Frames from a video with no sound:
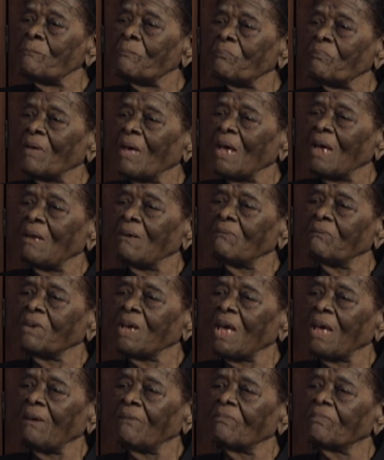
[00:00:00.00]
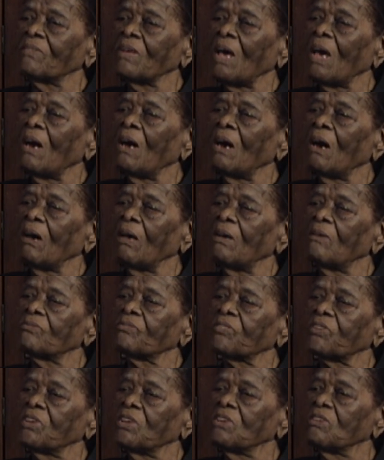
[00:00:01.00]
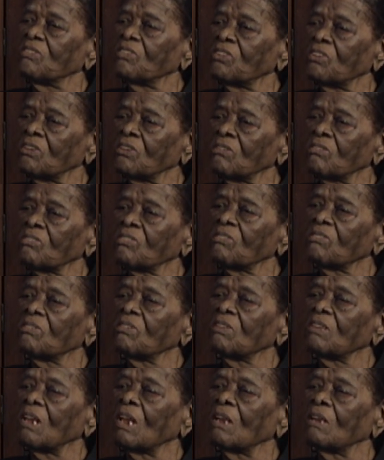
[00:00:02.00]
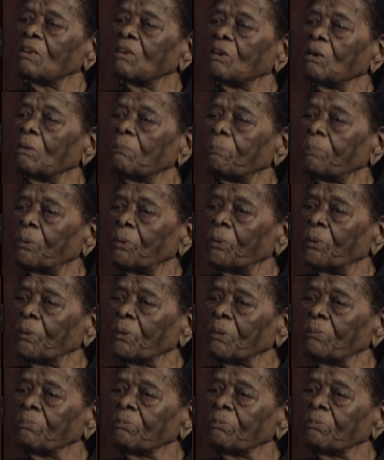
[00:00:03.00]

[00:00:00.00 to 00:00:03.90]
And we have senior citizens and adult programs